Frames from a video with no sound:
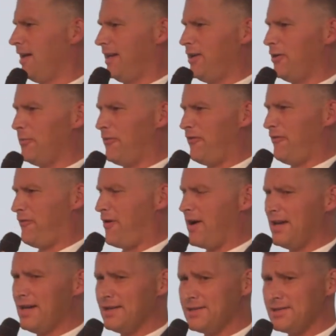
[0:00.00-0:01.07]
kill
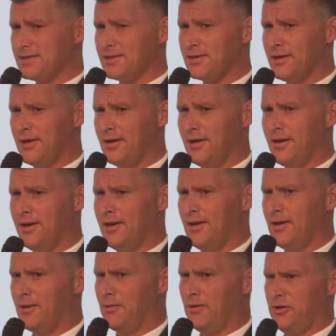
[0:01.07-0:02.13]
fungus.
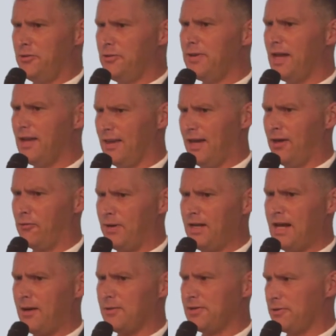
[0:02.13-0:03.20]
You do that in like
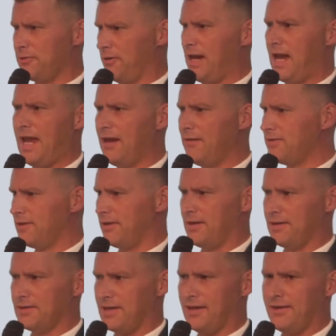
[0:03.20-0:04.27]
greenhouses or caves and
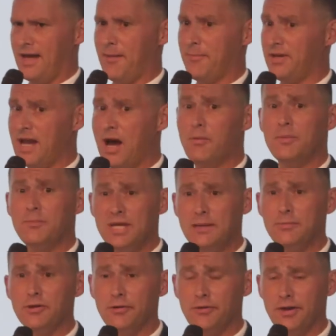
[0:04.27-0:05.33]
things like that, but not when
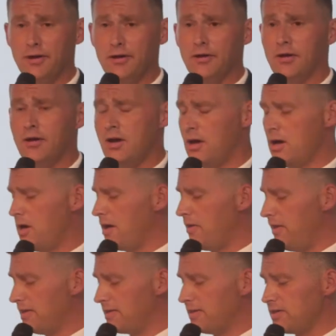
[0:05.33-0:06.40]
people are there.
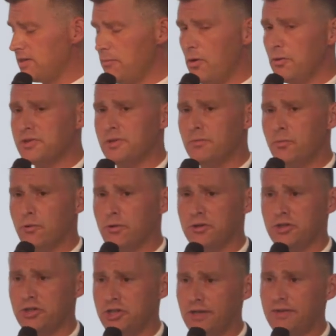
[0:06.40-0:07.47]
This is the most
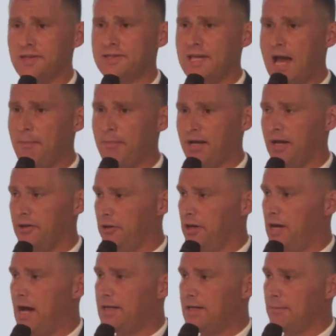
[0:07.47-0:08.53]
important shit that's happening on your
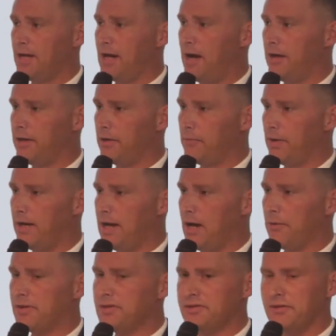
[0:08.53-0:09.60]
goddamn continent right
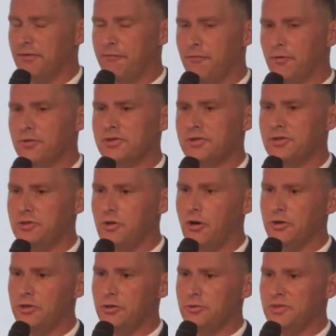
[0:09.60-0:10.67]
now. This is the first
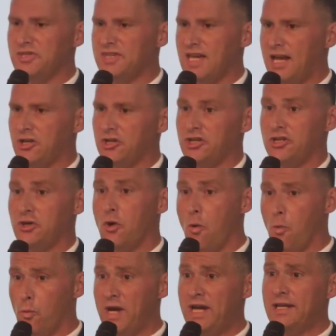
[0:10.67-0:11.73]
adult use sanctioned
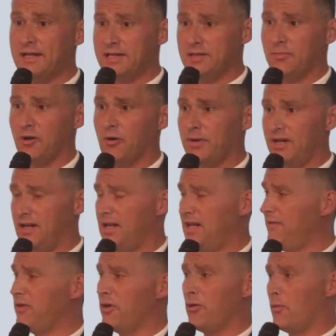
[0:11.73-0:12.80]
weed experiment.
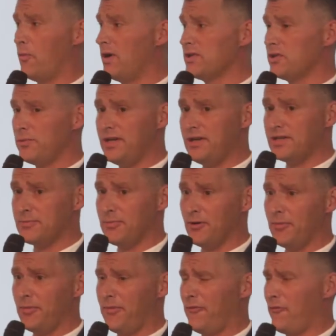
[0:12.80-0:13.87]
Even though it was a weed
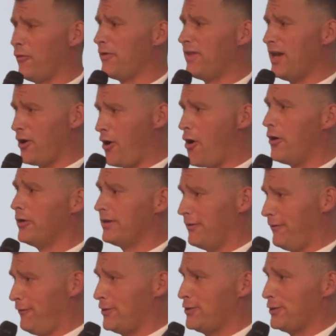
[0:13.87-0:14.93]
experiment before, they called it
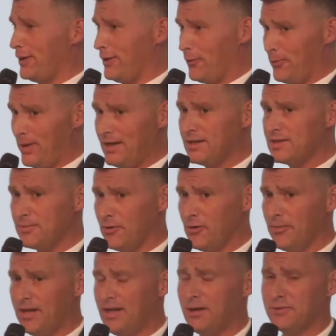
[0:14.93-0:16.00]
officially the weed
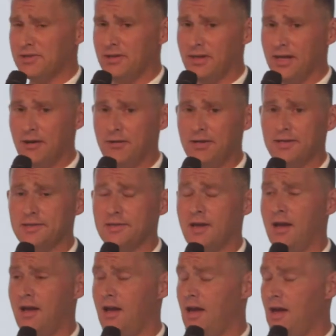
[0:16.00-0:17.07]
experiment. It was hilarious.
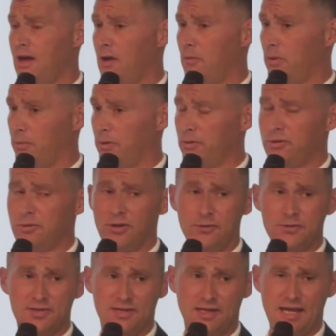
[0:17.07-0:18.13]
When we were doing
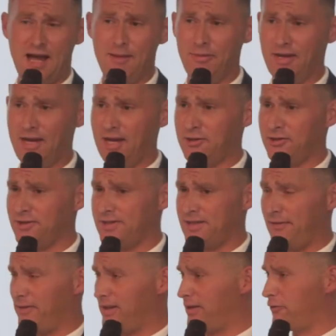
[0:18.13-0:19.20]
those applications
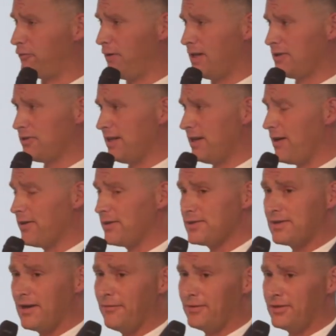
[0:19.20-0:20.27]
and having to translate all this
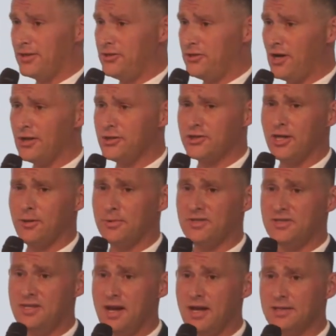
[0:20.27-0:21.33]
stuff into Dutch, it
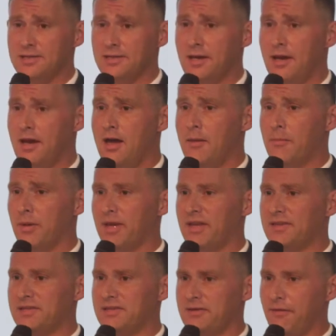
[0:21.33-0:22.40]
was nuts. But I'm like,
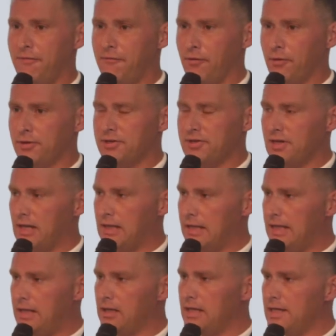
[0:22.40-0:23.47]
this is the first
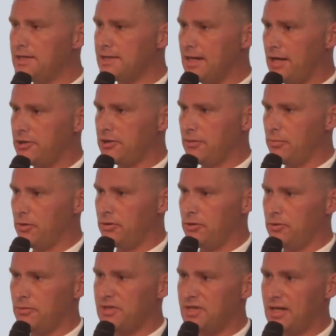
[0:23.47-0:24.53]
legally sanctioned
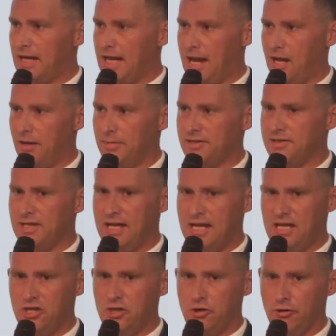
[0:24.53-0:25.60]
produced cannabis
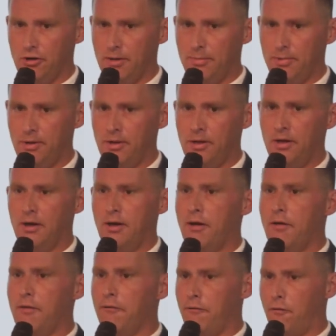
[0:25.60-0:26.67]
in Europe
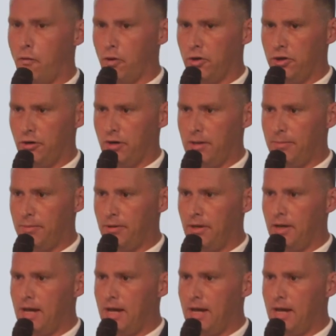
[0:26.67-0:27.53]
for Europe.